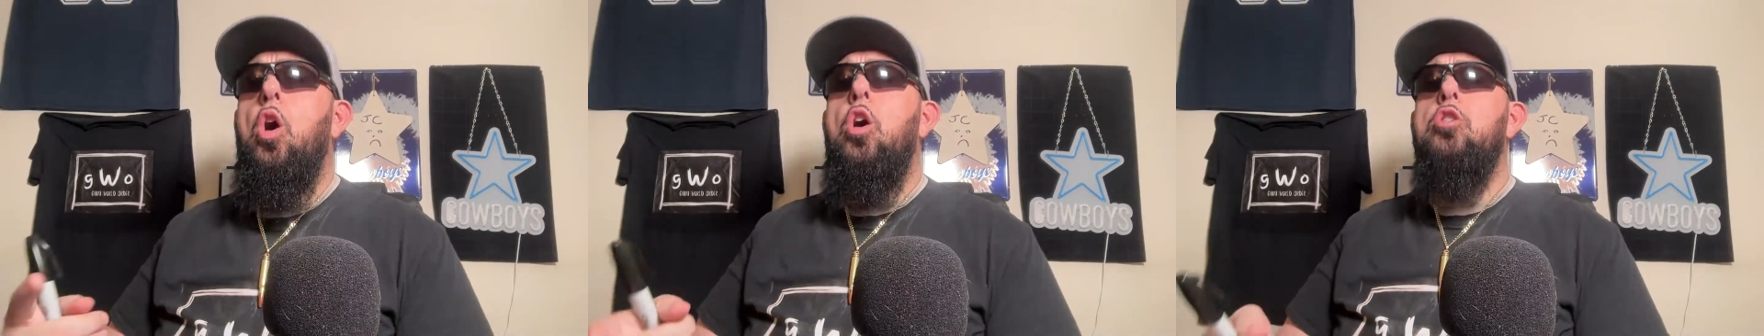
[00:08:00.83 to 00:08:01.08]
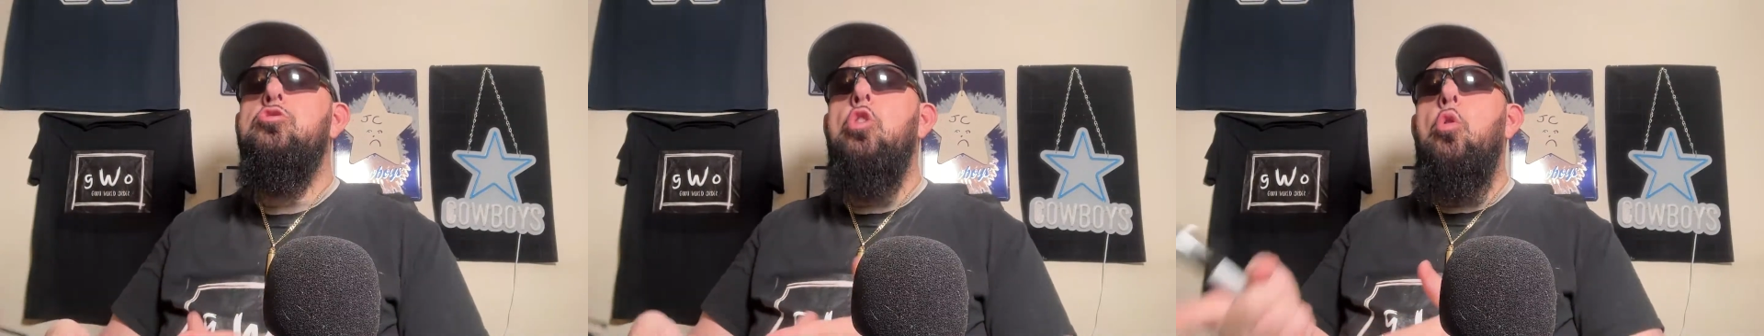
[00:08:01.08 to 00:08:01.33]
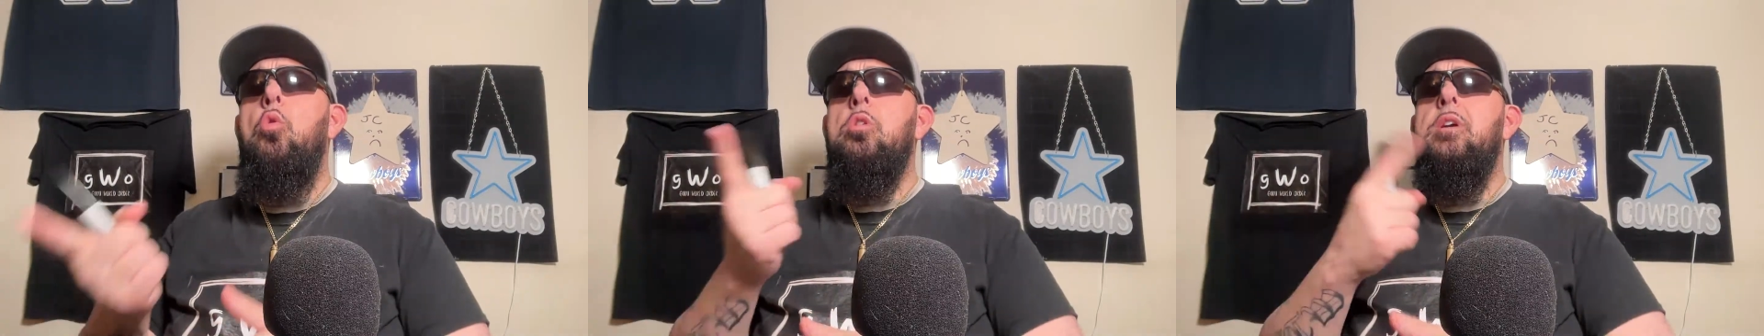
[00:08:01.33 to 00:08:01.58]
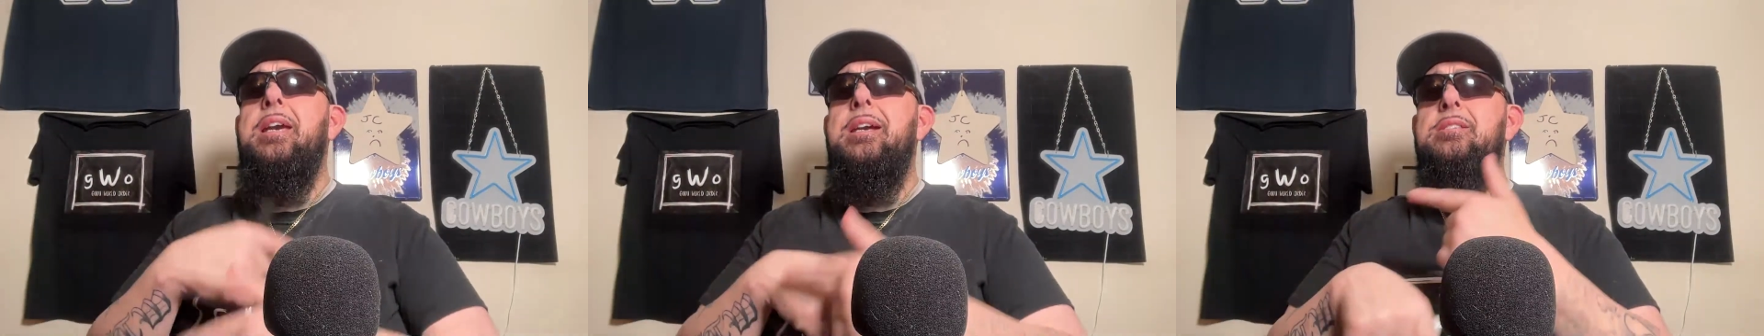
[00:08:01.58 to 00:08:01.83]

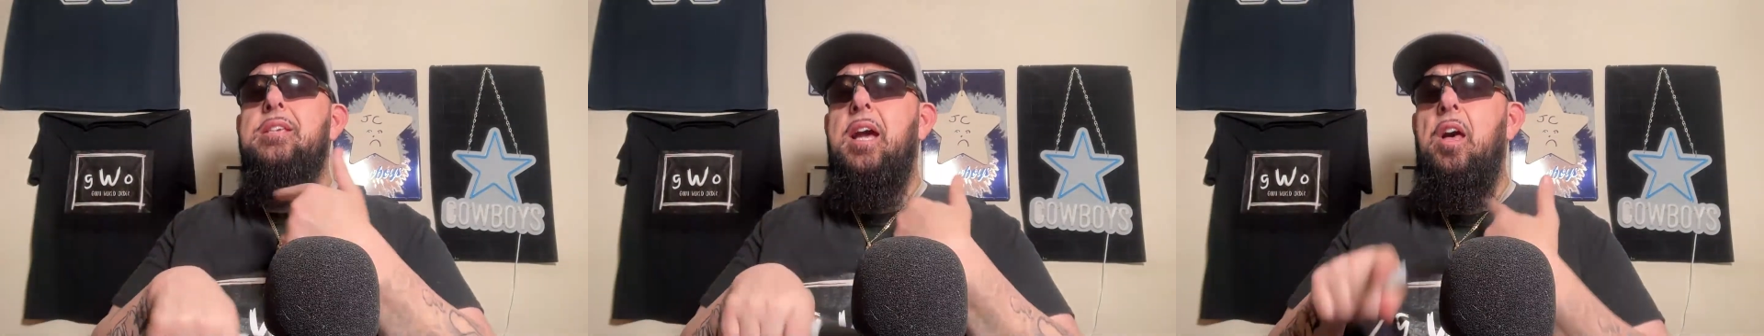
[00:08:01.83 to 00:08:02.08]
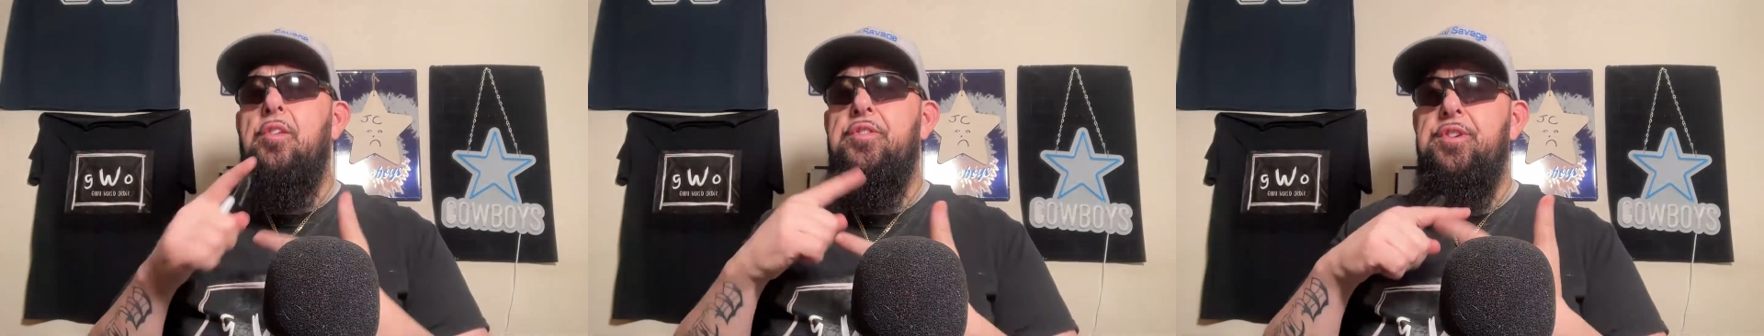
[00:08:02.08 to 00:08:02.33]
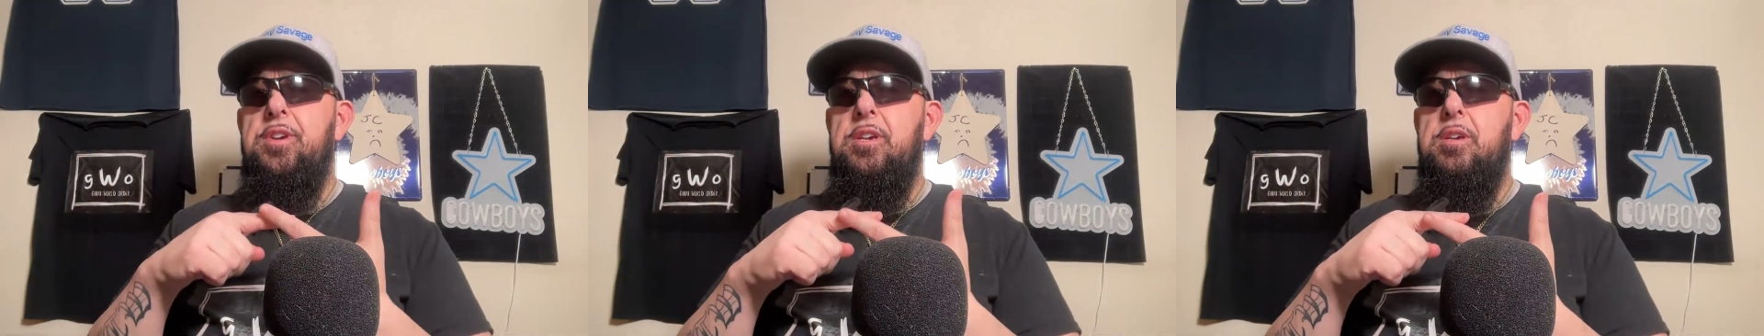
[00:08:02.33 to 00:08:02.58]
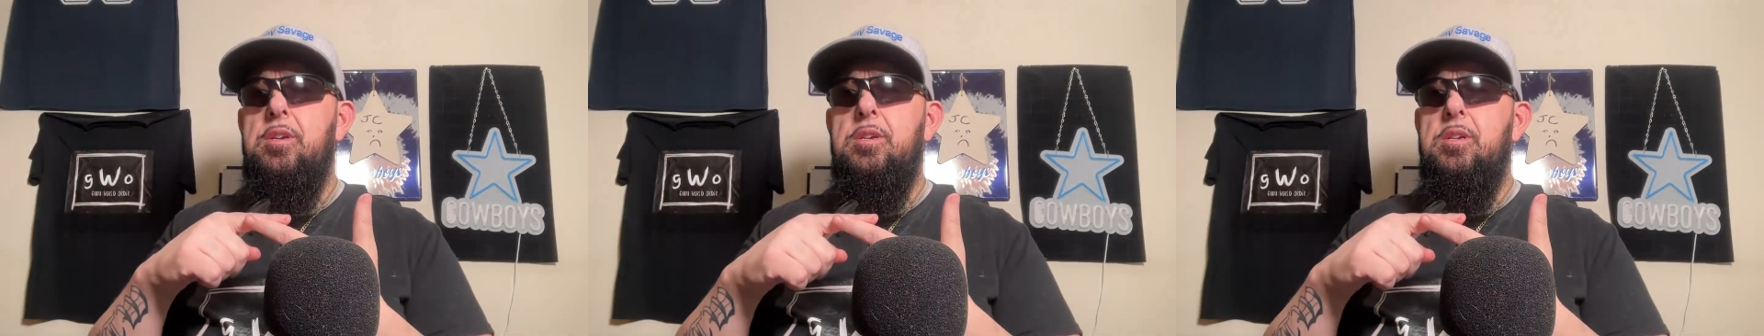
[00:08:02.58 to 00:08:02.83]
Adoga gets
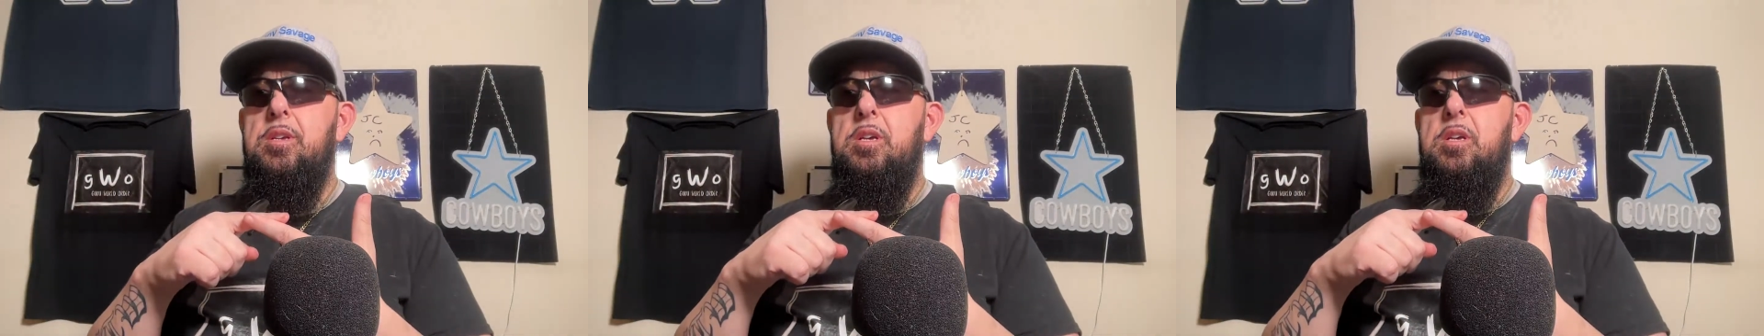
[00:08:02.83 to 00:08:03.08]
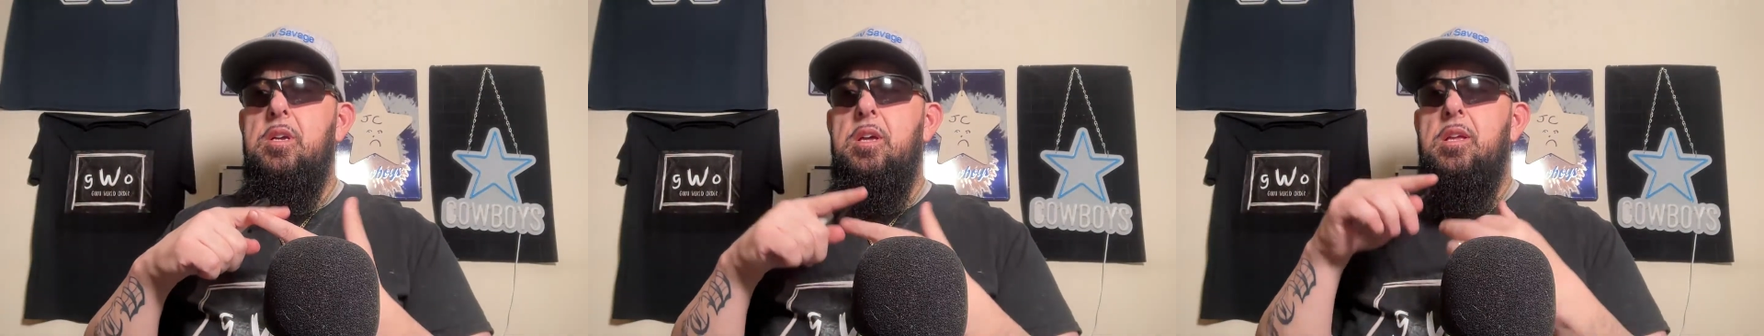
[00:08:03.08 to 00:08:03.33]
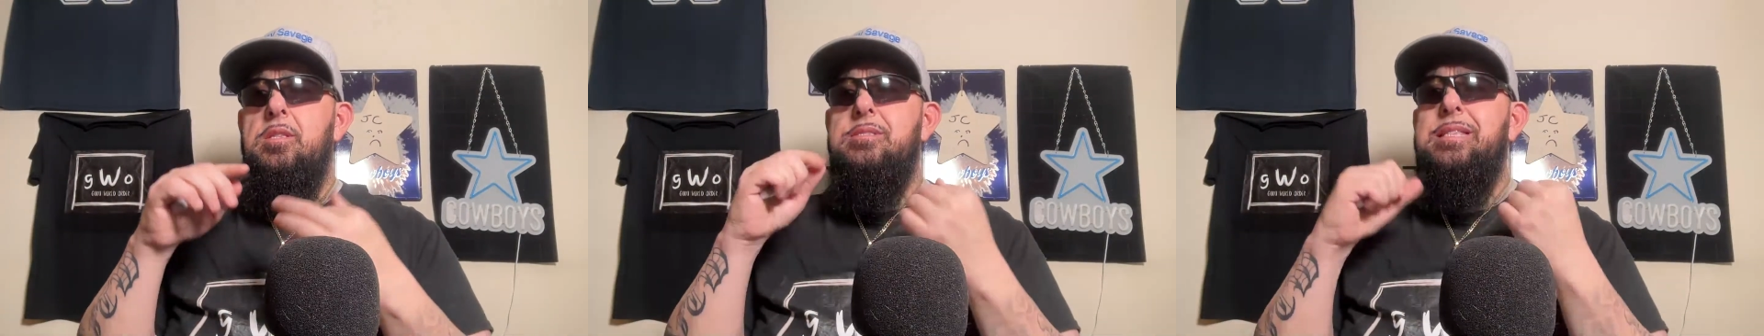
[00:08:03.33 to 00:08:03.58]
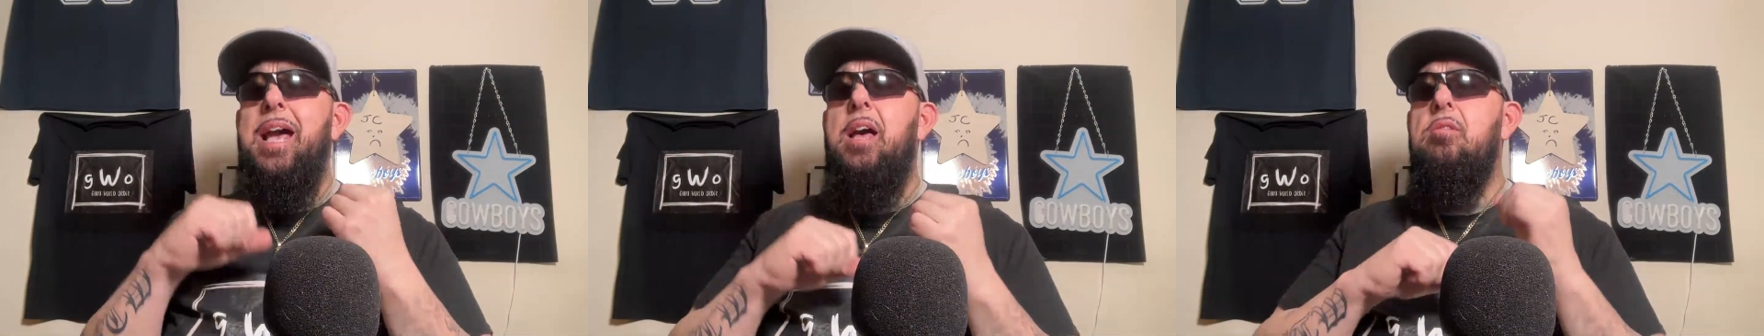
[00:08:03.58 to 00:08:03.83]
healthy.
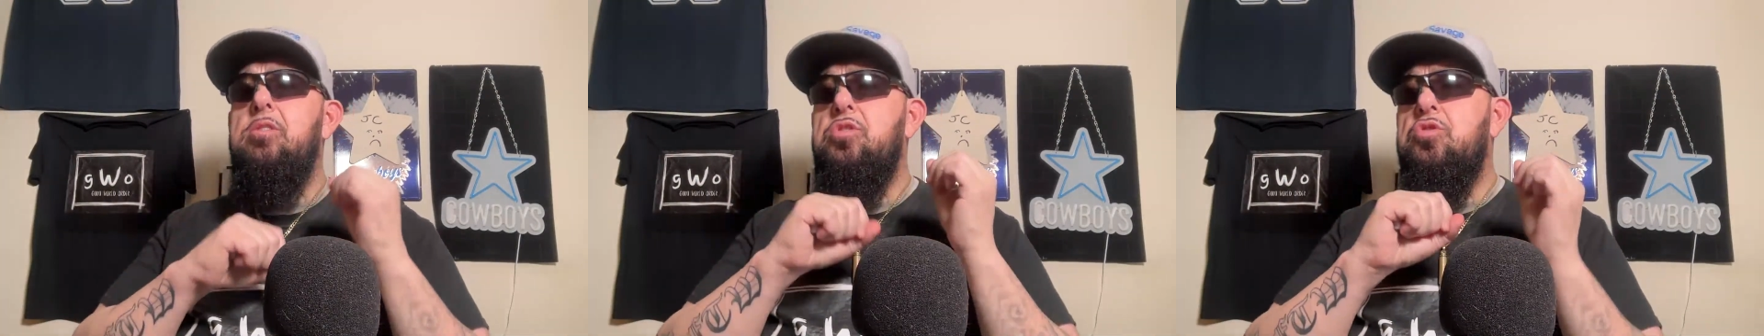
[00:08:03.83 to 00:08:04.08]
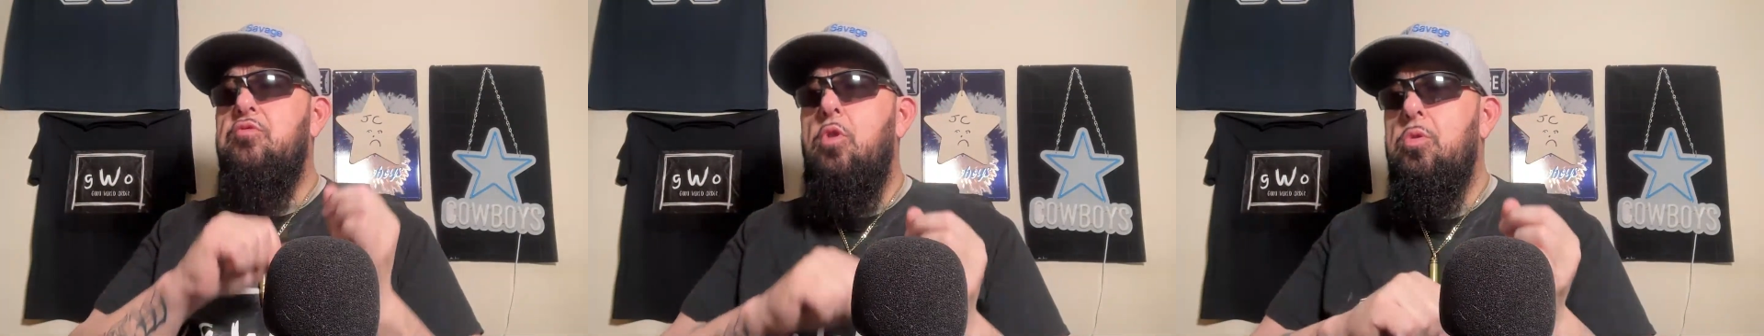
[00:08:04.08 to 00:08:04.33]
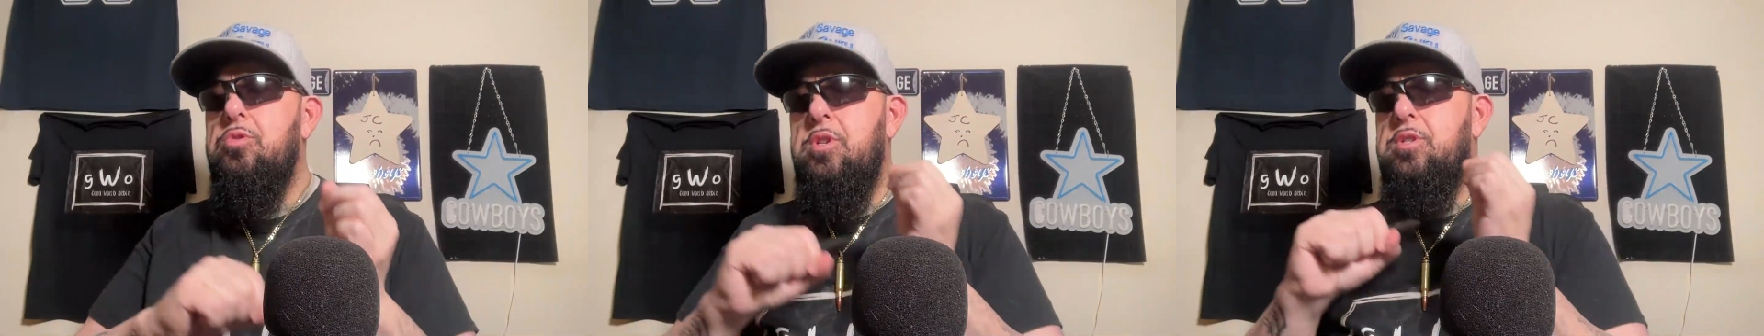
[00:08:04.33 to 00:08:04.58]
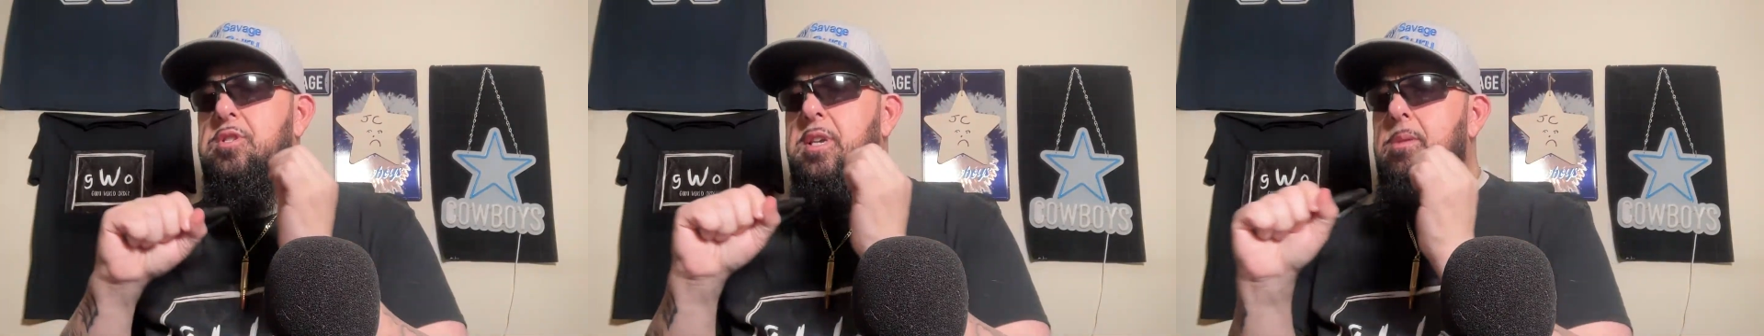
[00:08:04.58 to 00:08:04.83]
Dallas throws
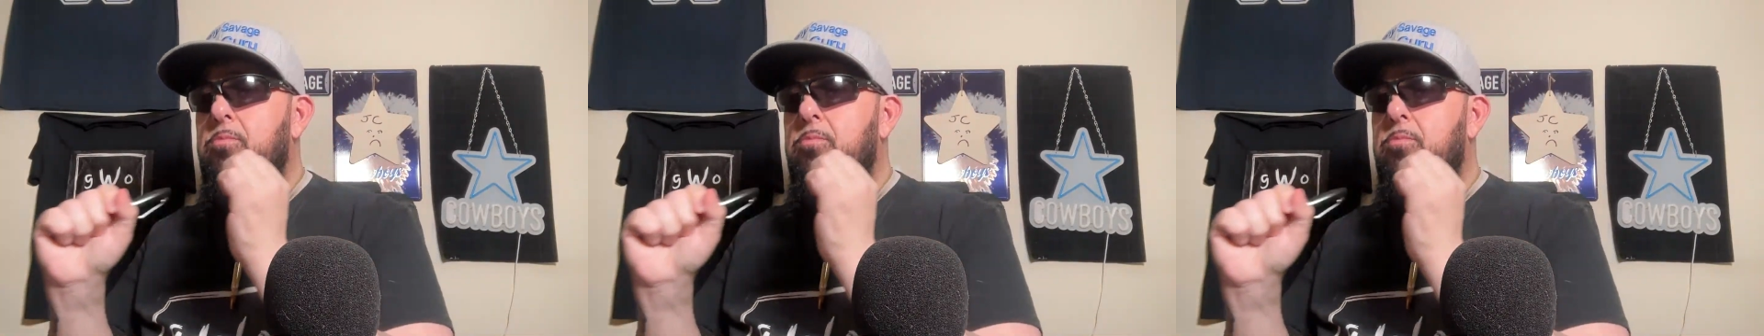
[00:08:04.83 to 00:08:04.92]
Asim